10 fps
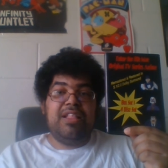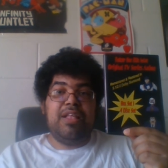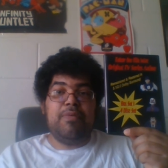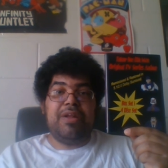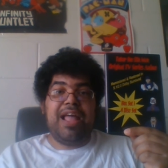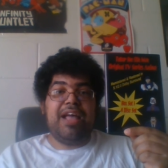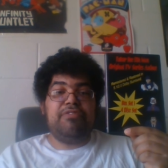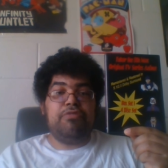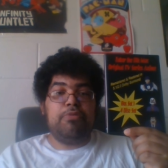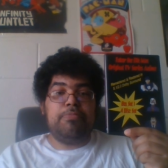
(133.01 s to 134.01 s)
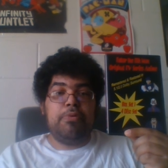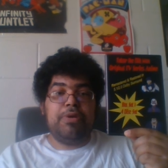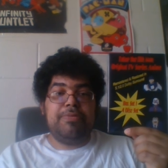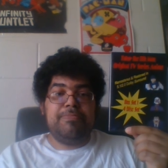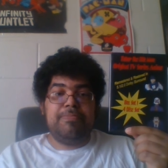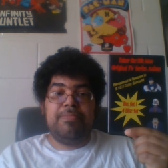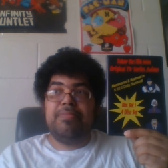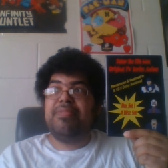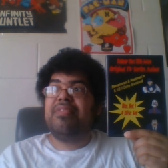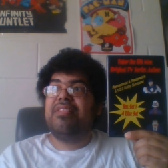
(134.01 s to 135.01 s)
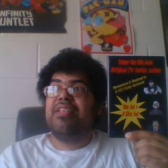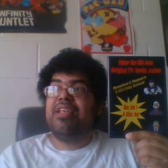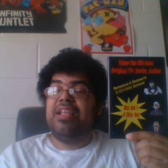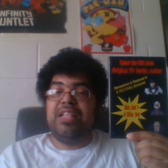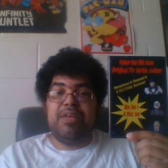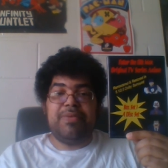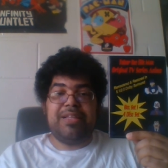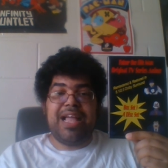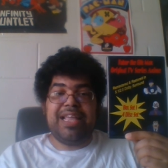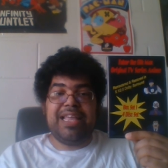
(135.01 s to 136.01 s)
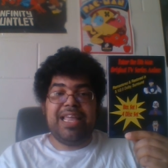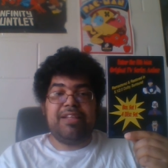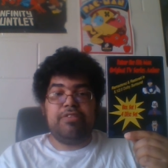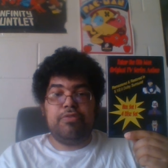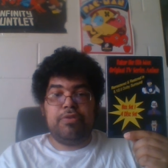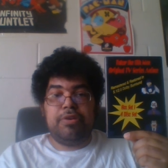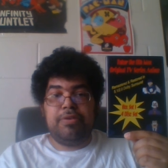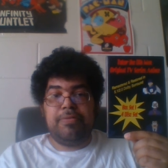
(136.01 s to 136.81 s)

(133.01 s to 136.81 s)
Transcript: there was Astro Boy, there was Gigantor,